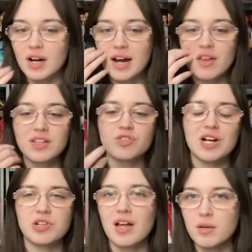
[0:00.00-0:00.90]
Kind of like the
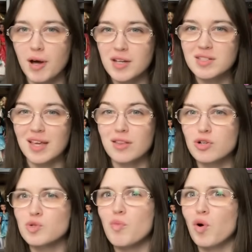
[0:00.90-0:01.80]
Trashion Alley bodies. Like
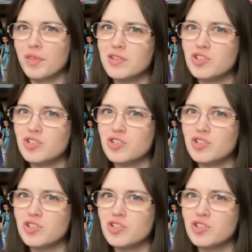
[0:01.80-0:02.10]
there's more than